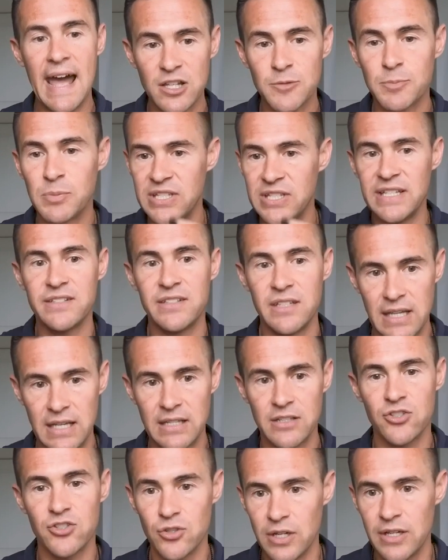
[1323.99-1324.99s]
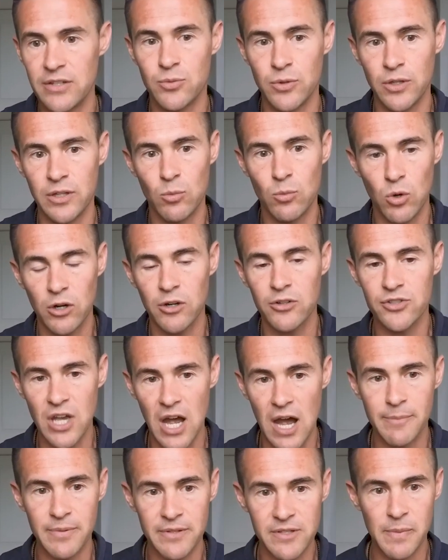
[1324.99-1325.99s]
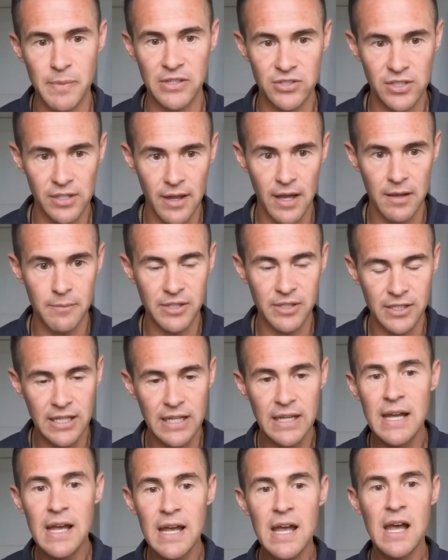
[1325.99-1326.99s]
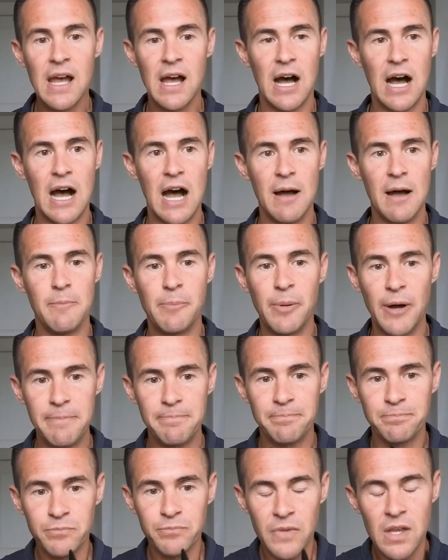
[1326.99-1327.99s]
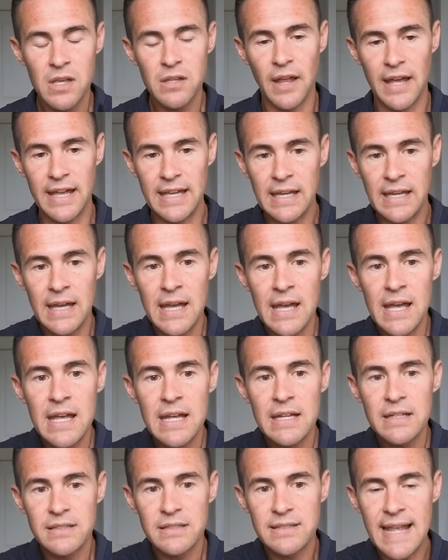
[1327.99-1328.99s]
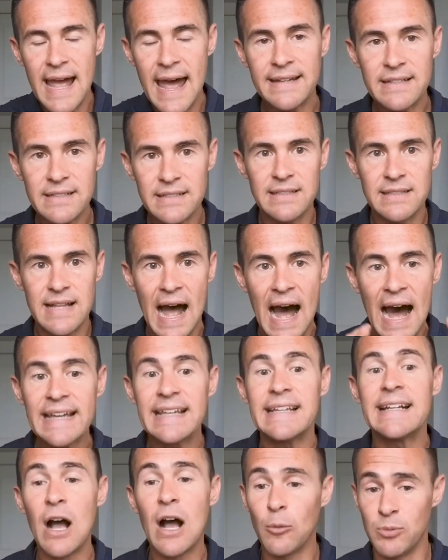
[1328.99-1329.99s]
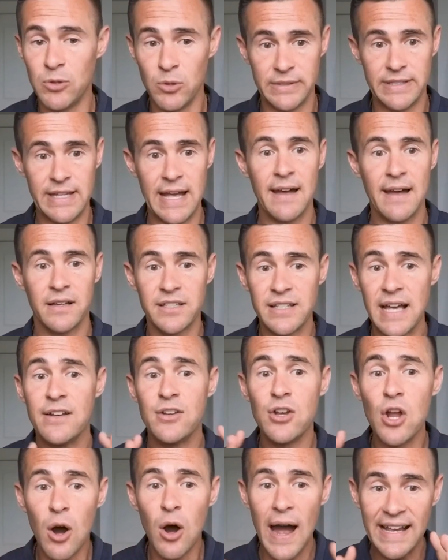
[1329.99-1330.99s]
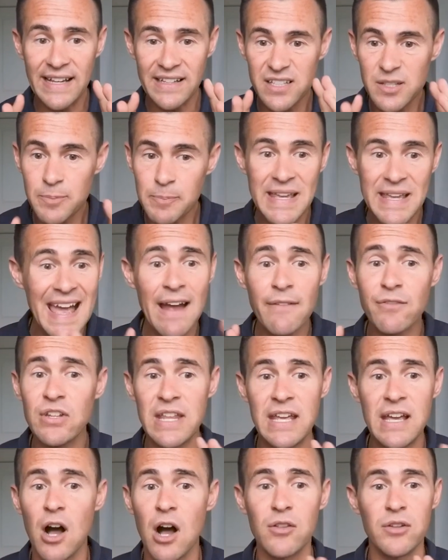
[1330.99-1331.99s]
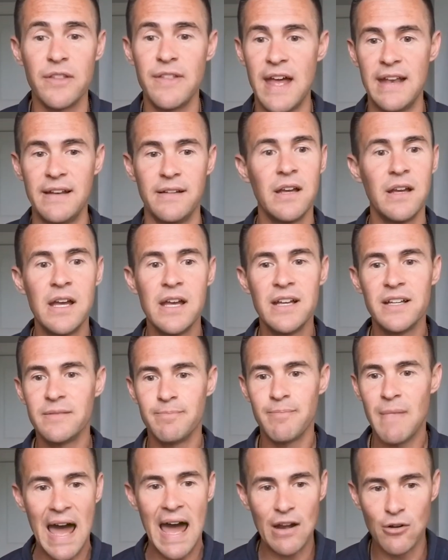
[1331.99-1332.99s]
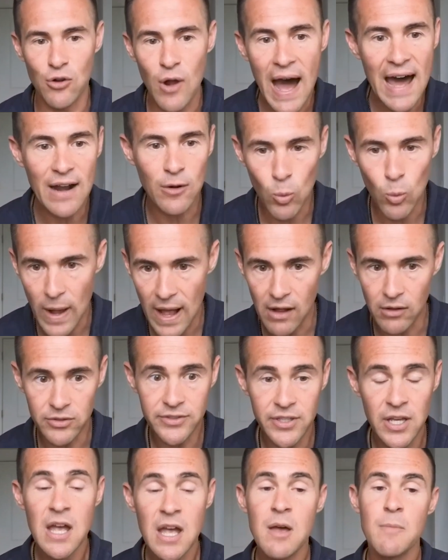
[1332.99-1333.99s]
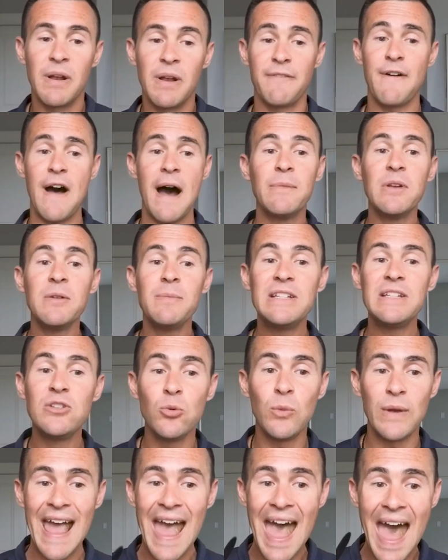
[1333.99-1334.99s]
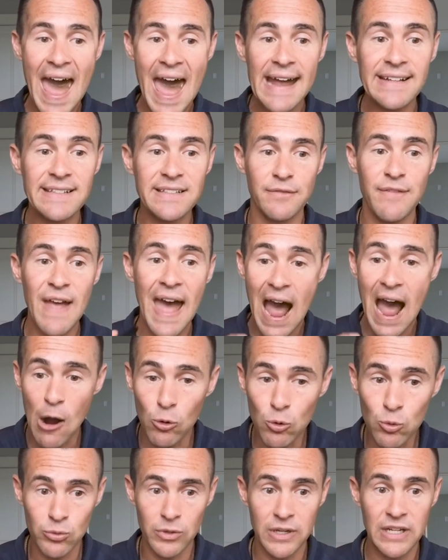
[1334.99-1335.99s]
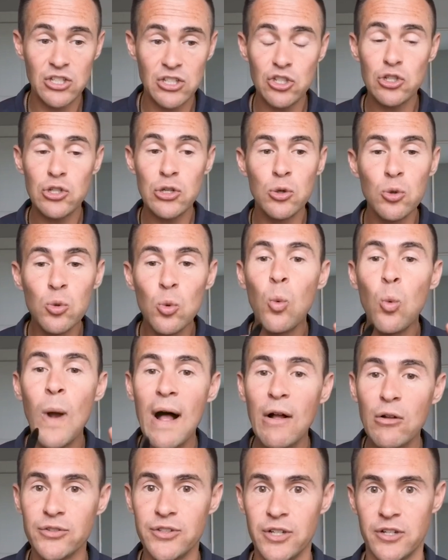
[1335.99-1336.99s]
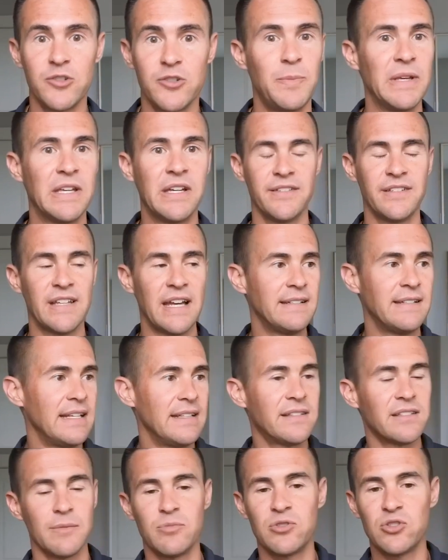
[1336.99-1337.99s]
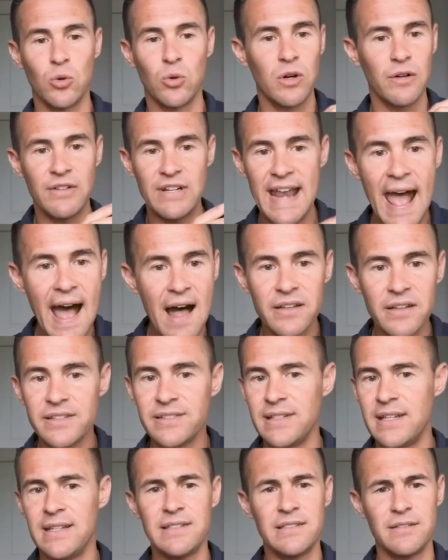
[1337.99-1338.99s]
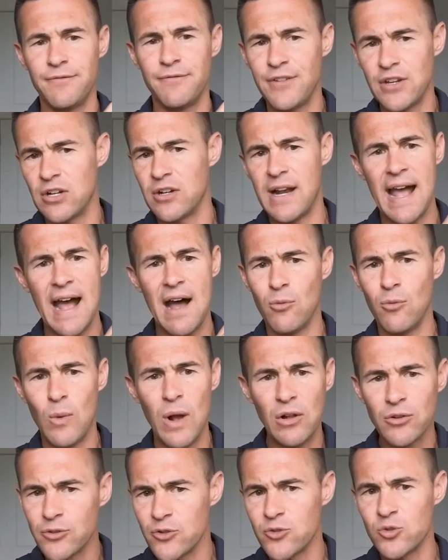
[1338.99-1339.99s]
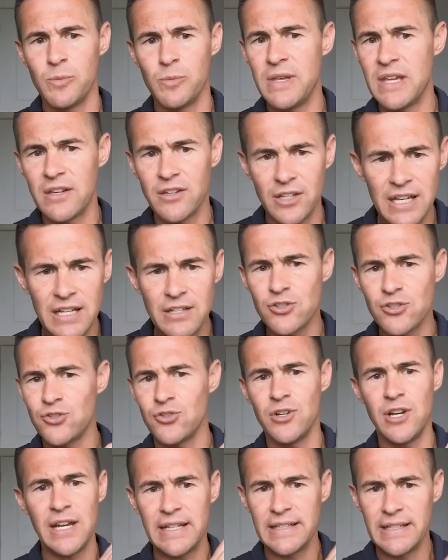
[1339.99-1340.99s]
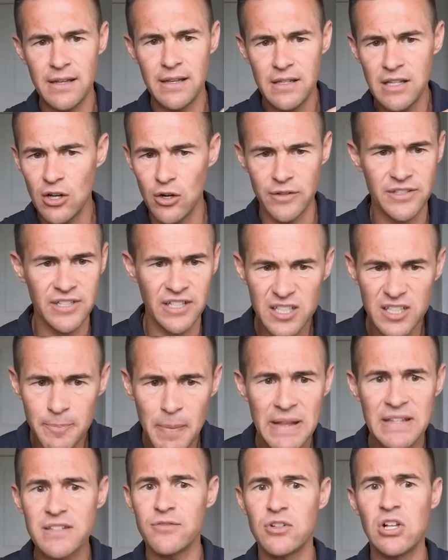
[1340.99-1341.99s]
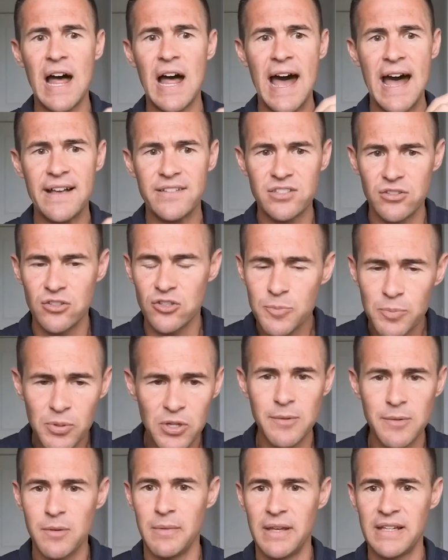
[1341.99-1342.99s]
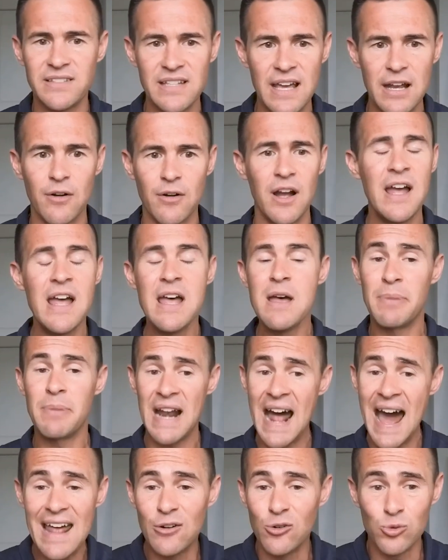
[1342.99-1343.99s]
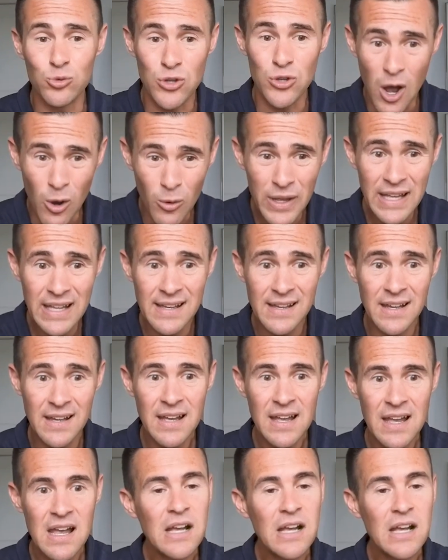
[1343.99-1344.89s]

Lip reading: expertise in the industry is really workers' comp and specialty liability. But like that, I can help you with that because I know I can speak everything other than I don't know how to weld. But if I'm going to be doing active outreach to welders because I did some sort of analysis and figured out welders would be a good industry and, it's an expensive class and there's premium, et cetera, but I don't know it,